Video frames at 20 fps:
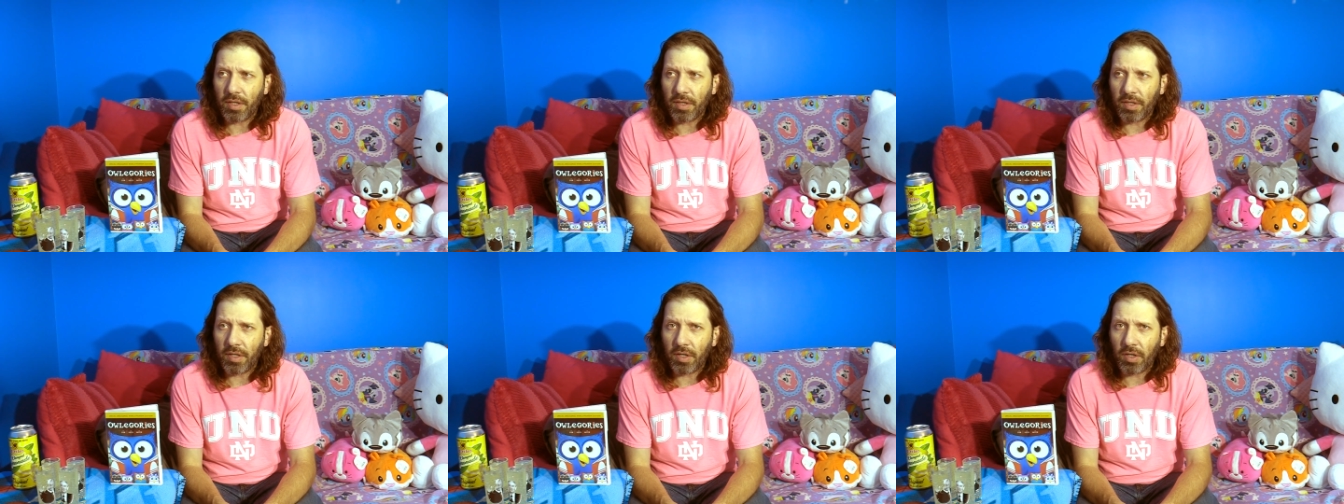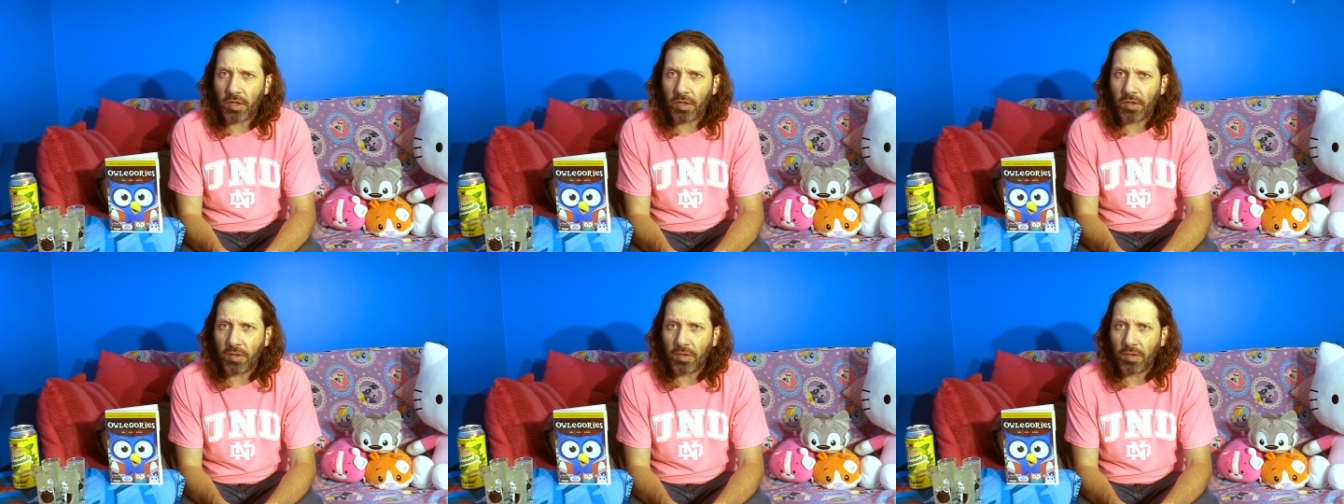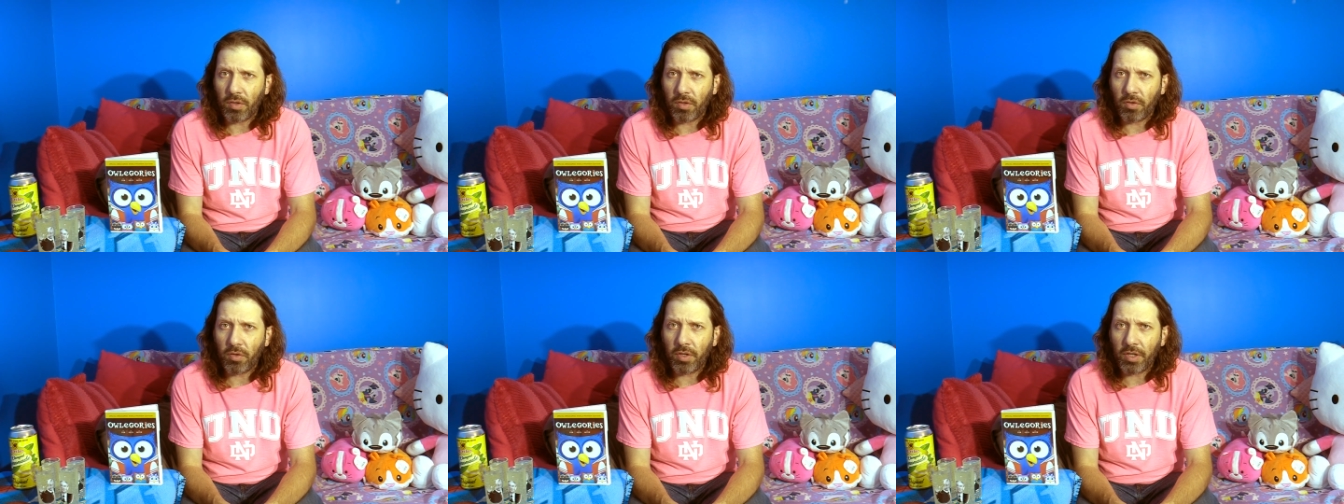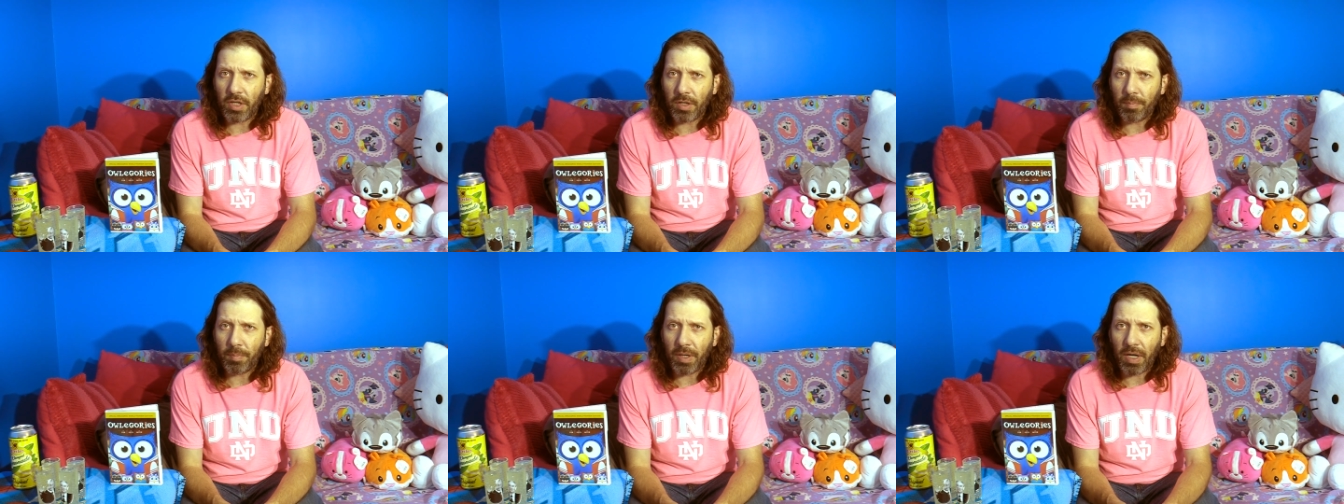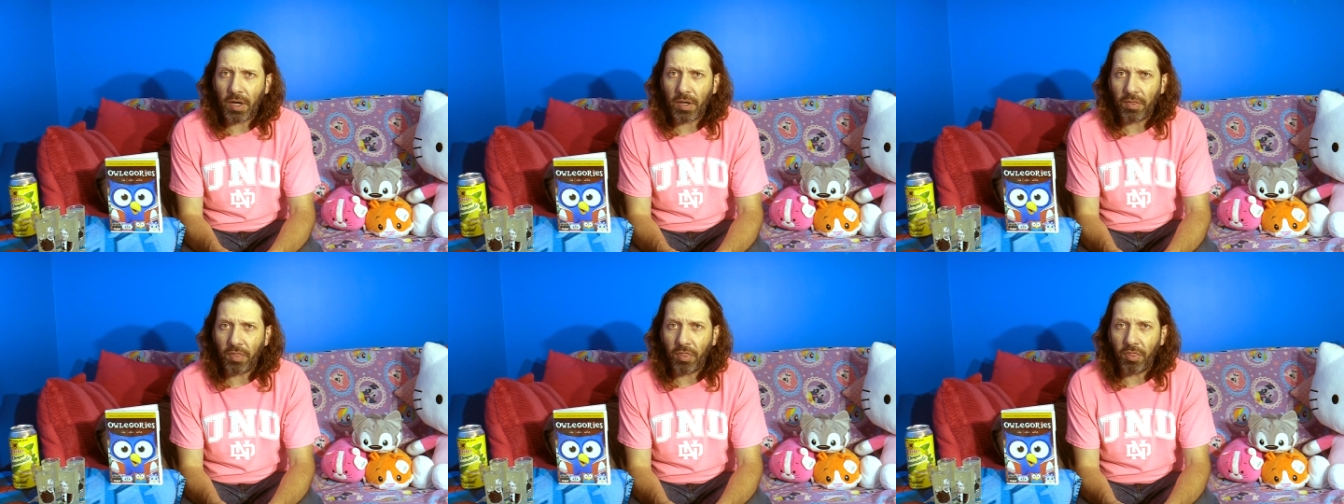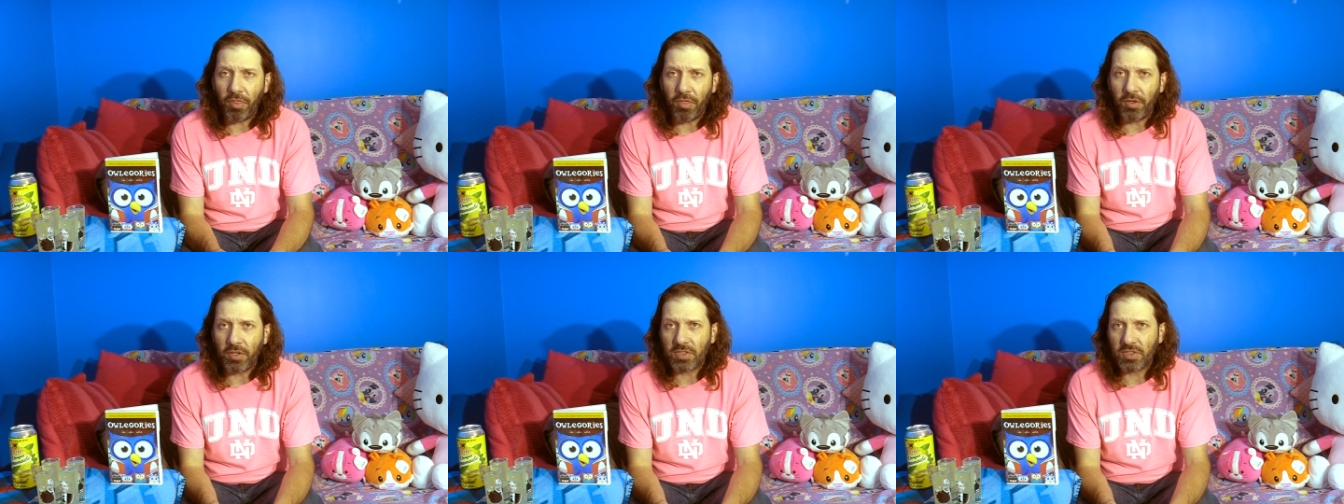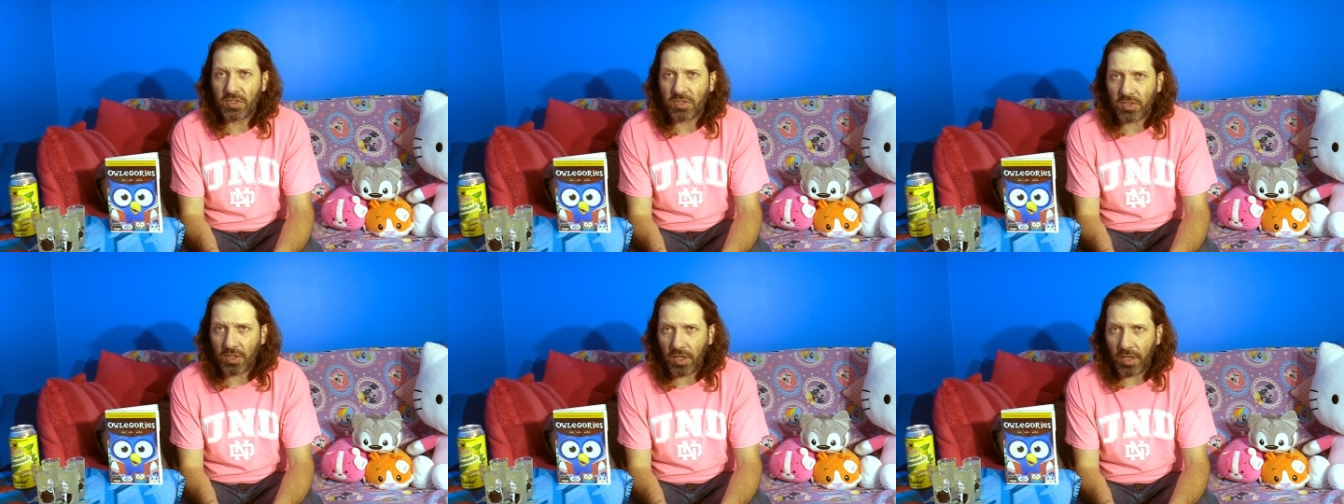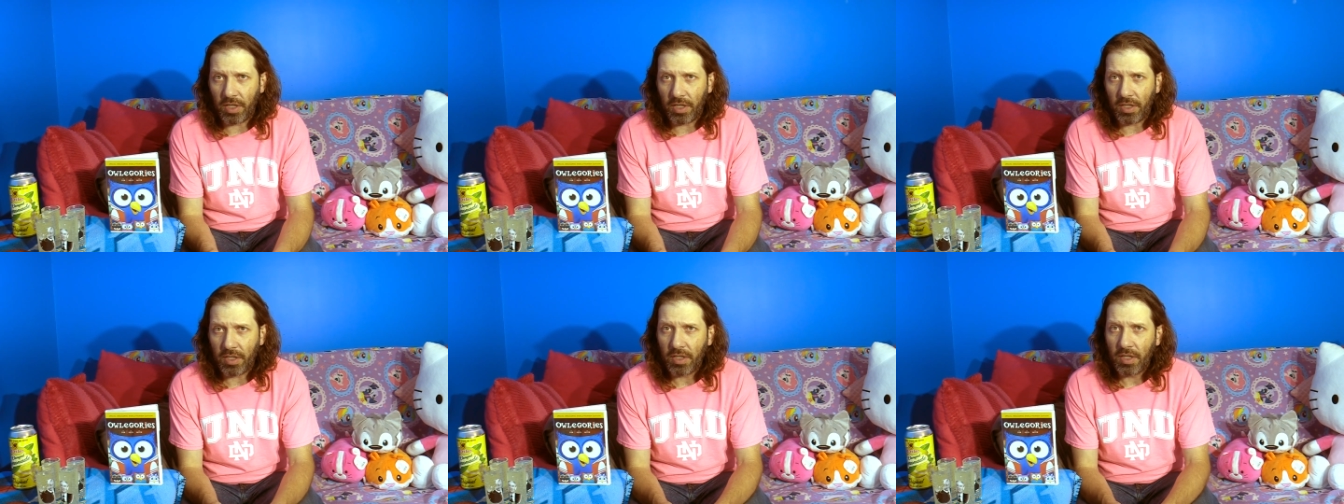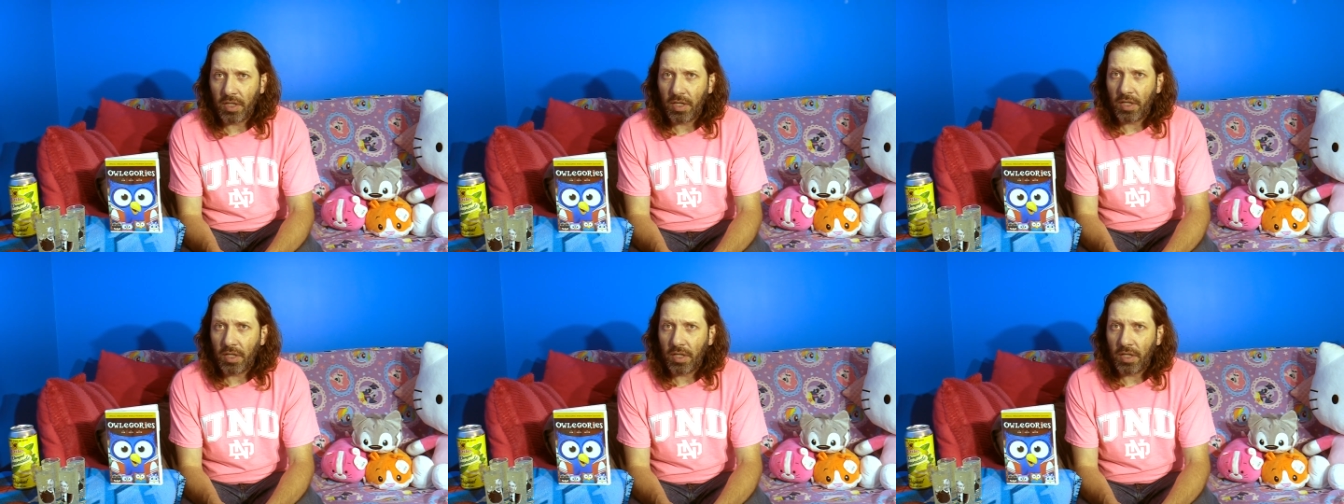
they're learning about the sun.